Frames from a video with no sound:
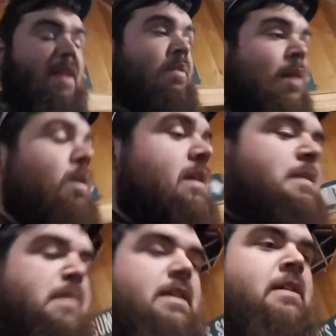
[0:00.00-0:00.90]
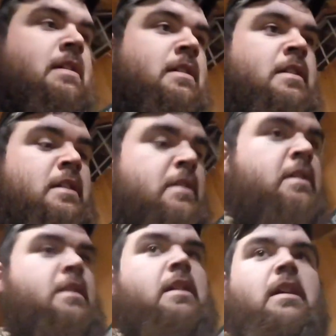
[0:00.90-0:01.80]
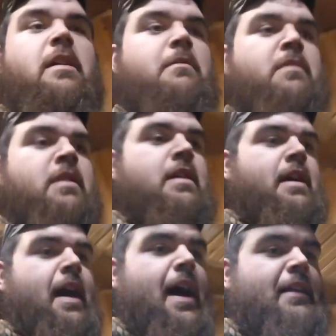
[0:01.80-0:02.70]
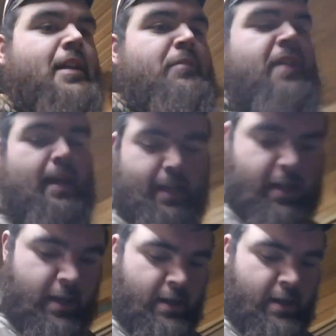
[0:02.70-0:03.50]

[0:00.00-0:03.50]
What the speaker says: where I wanted to be. I ended up taking